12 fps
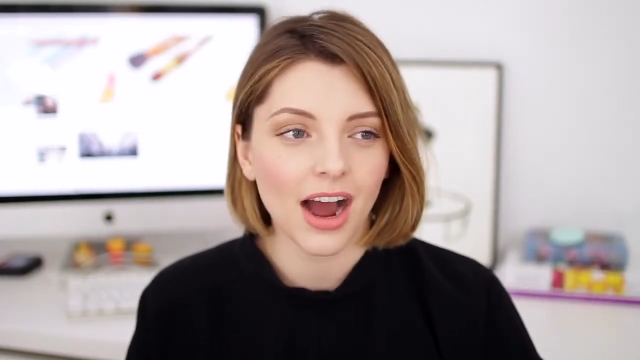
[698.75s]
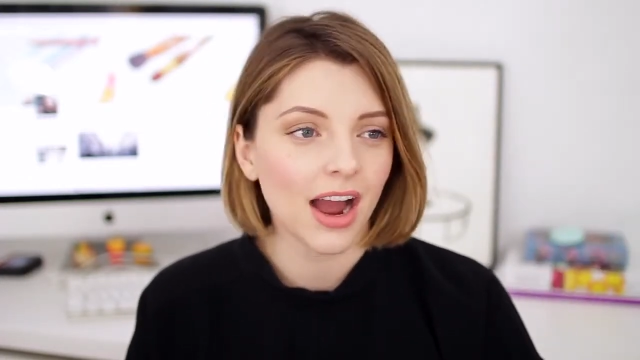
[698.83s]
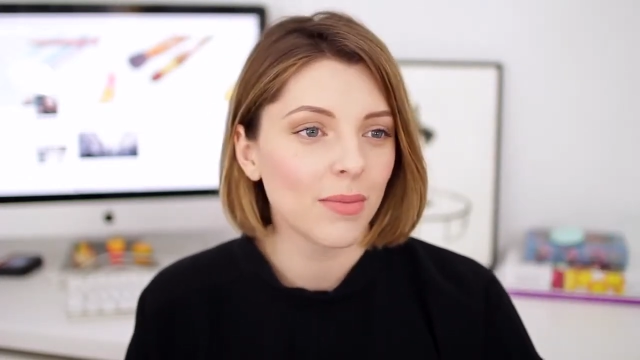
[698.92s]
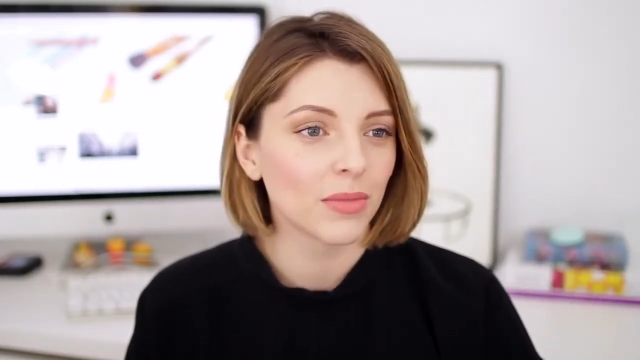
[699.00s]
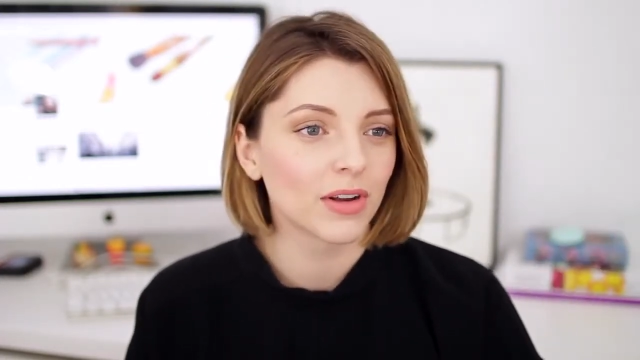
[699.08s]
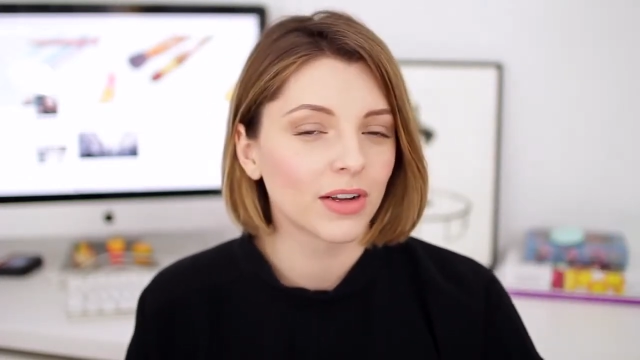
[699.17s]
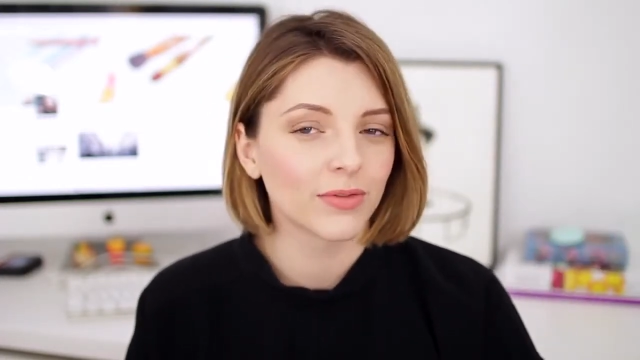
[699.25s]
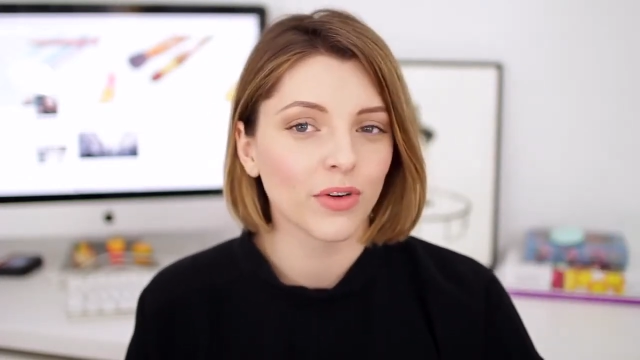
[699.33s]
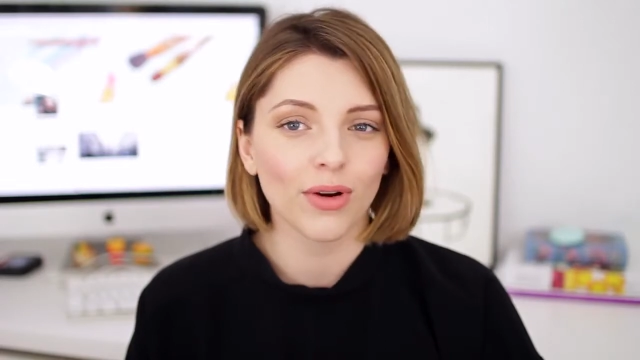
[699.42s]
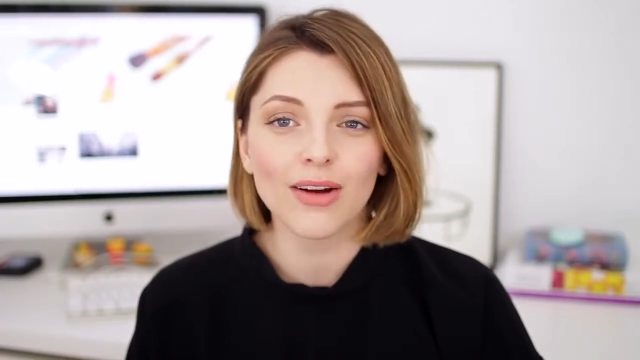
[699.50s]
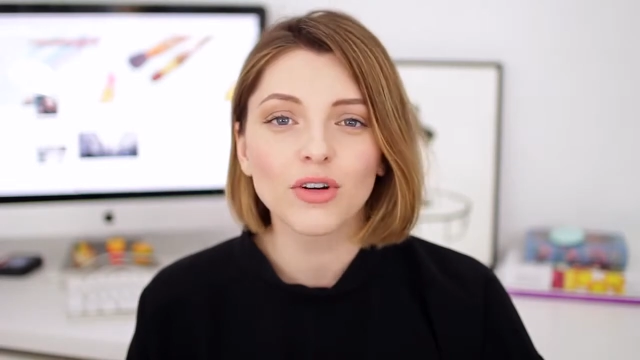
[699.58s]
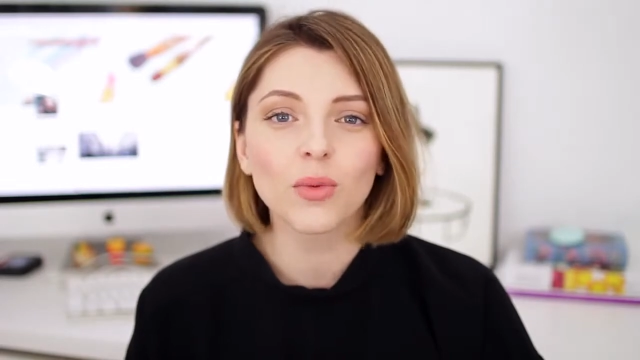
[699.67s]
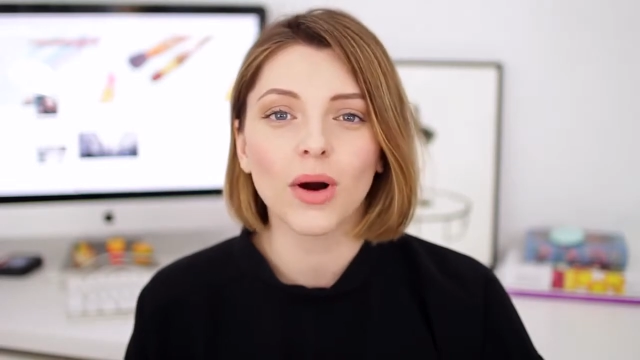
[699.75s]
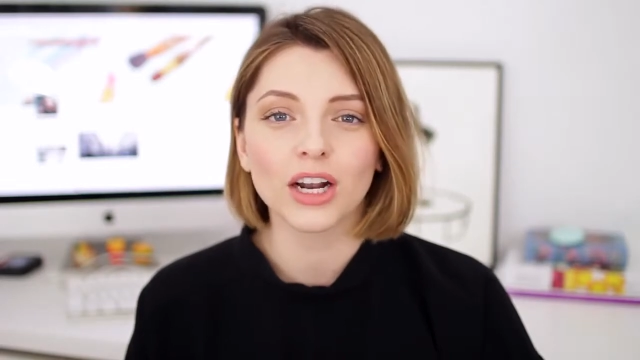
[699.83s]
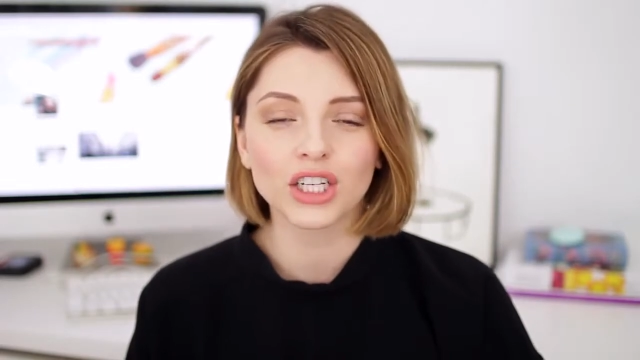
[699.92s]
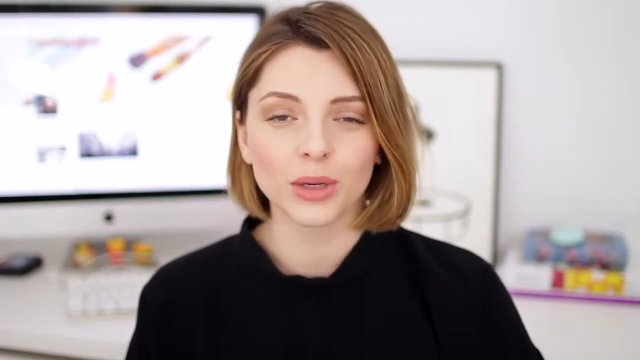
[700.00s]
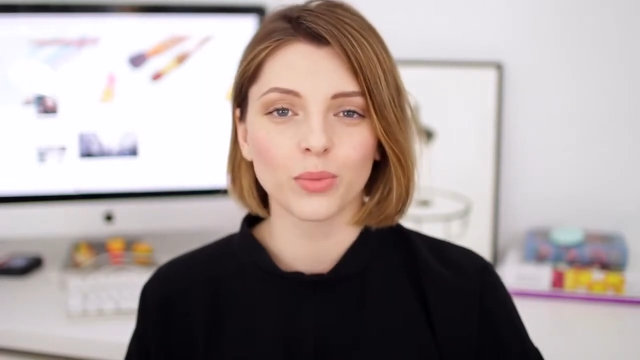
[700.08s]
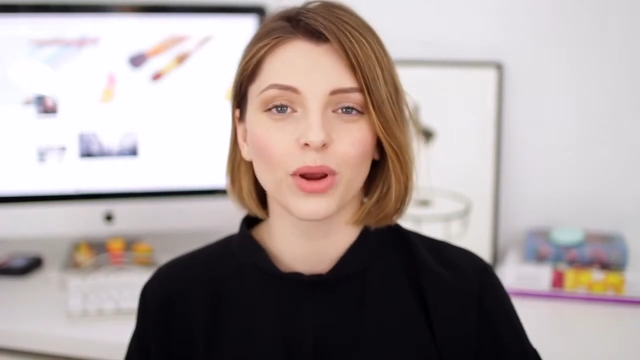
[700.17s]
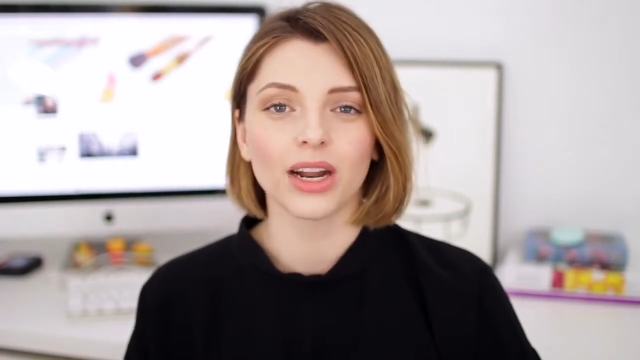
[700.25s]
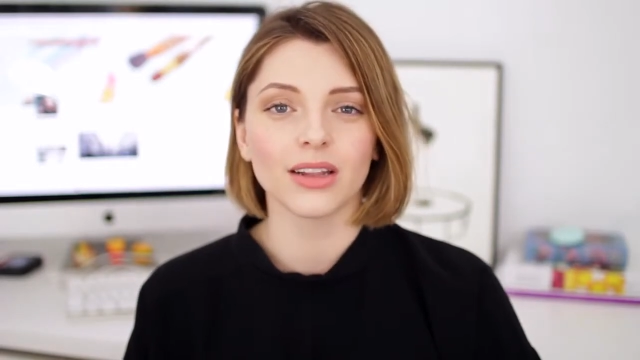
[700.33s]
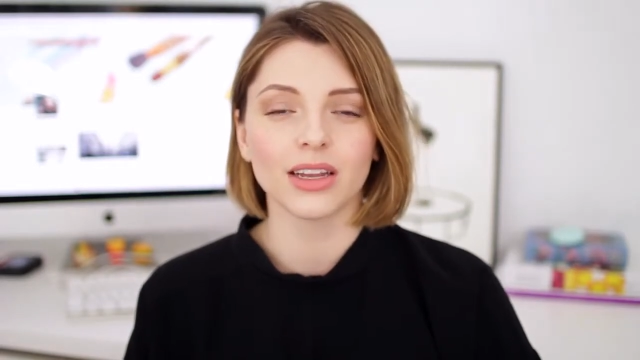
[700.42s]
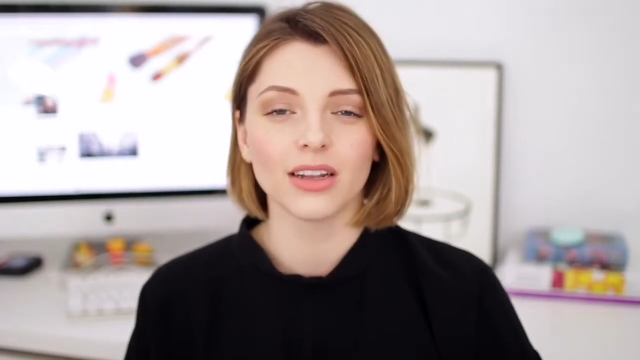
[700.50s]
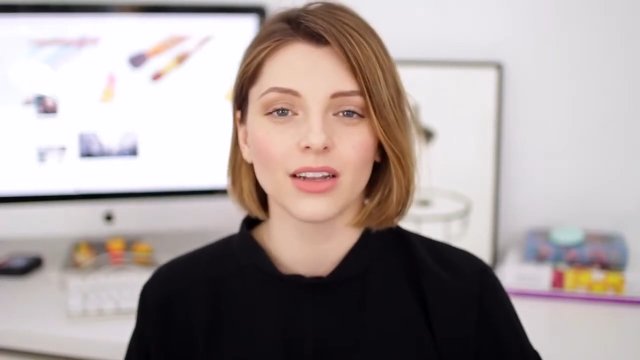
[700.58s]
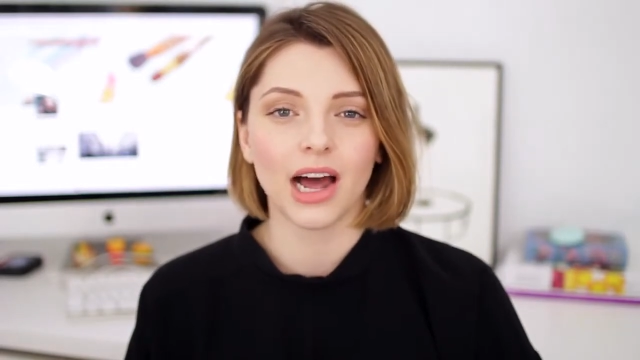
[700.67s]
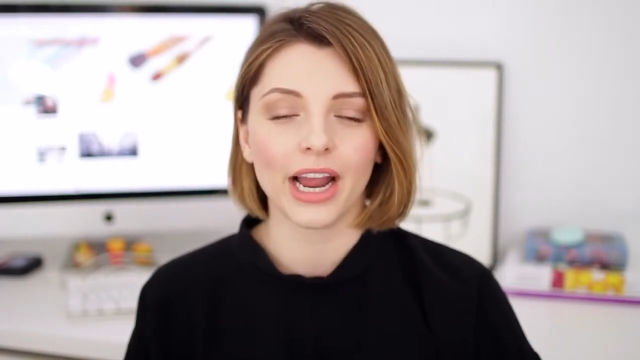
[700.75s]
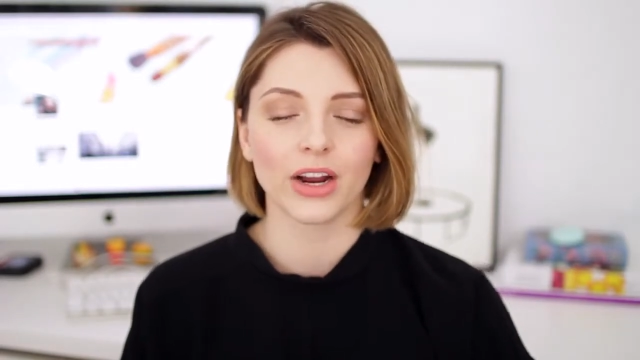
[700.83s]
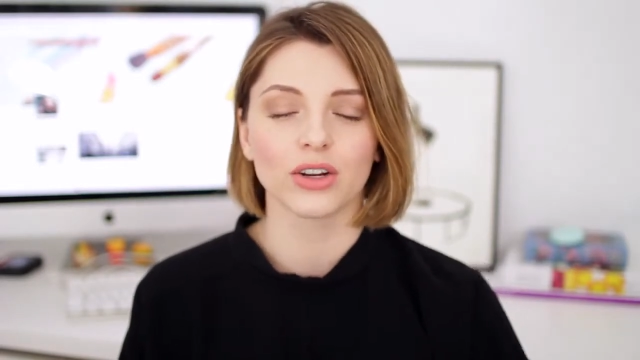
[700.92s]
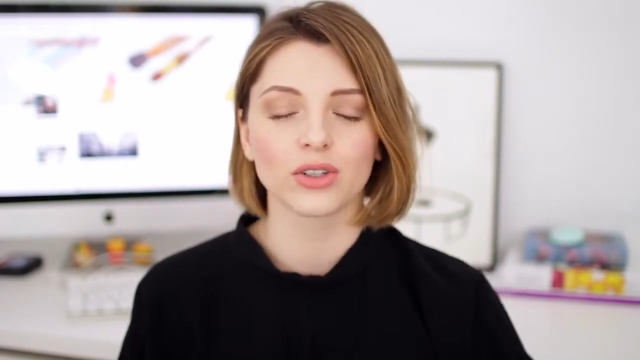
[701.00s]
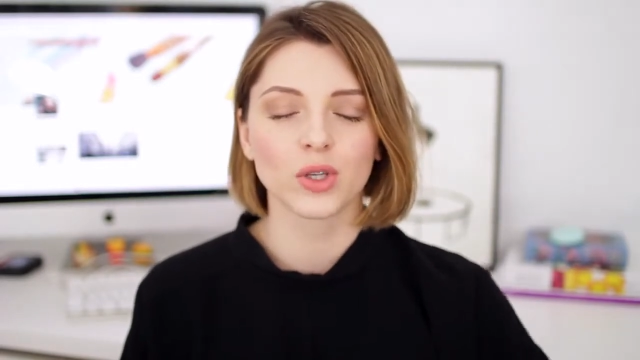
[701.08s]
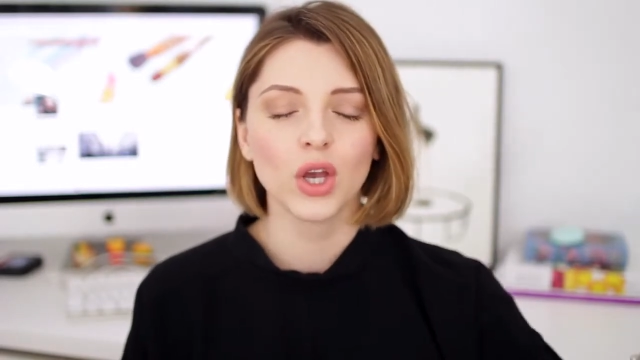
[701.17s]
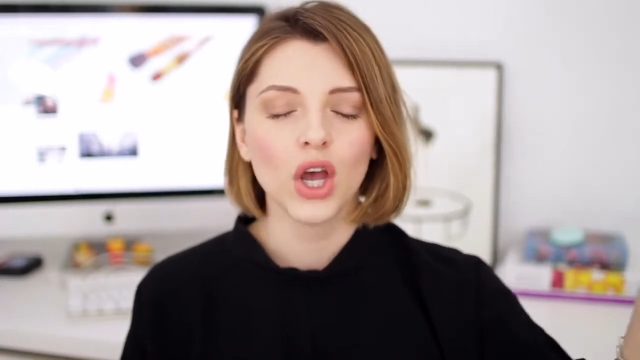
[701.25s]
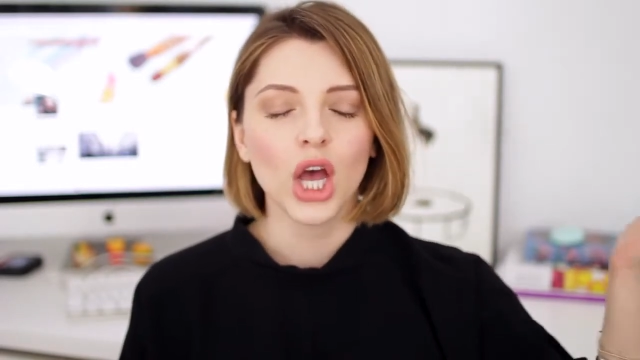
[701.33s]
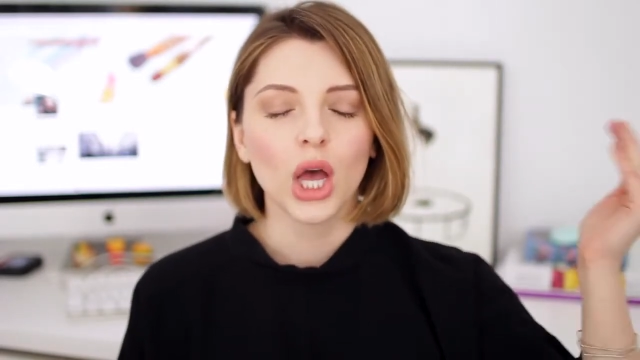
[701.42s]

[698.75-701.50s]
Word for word: I'm forever watching Pretty Little Liars.